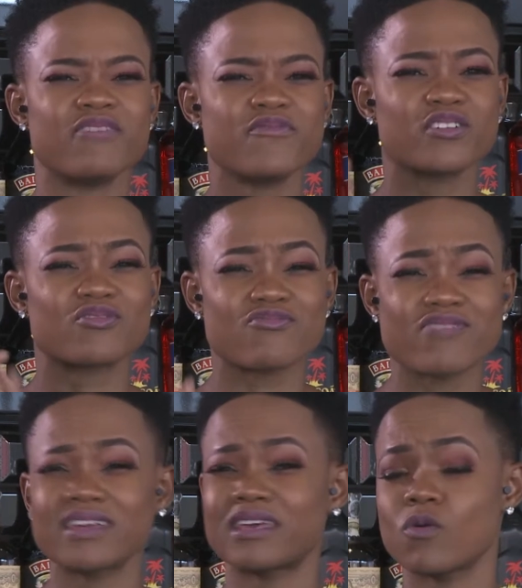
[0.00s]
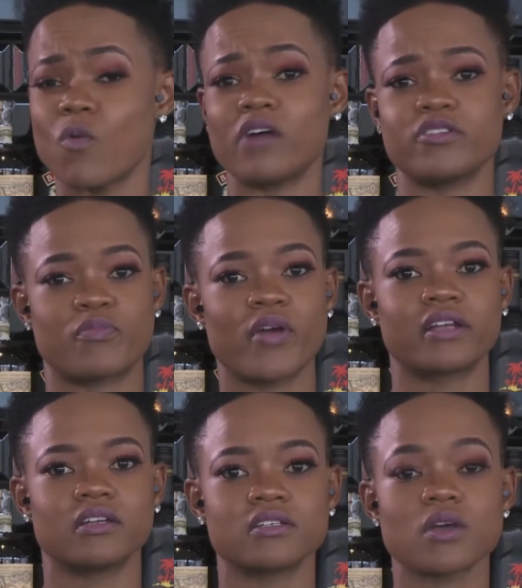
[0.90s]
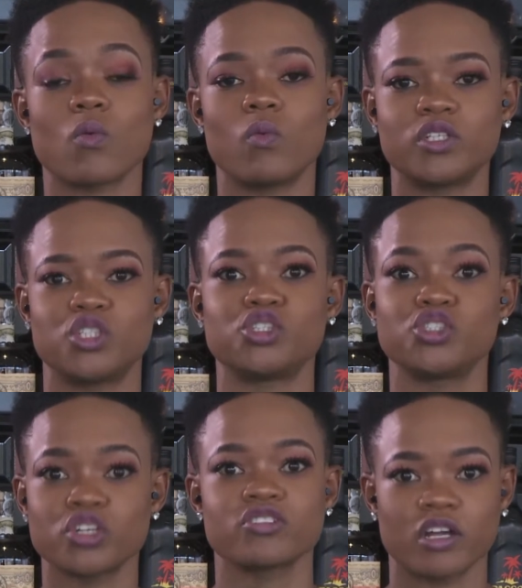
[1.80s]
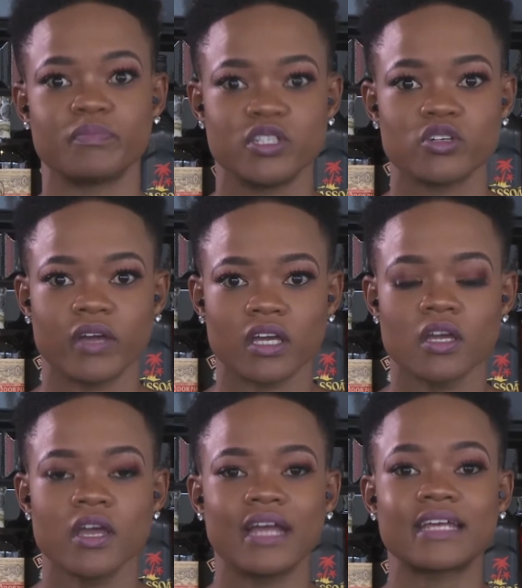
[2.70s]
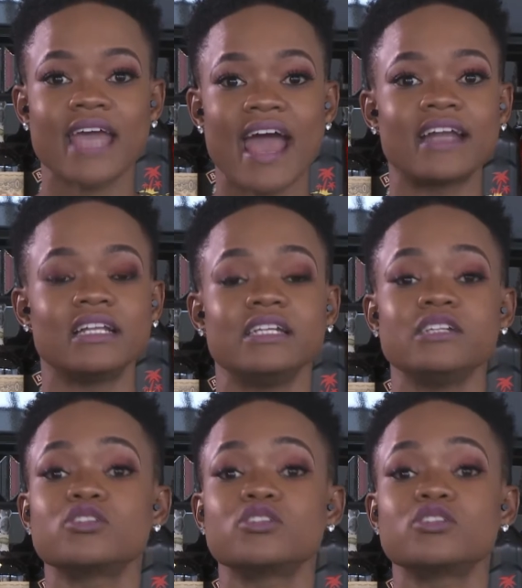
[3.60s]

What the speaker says: if you're drinking while you're pregnant, which you should not be doing, it can lead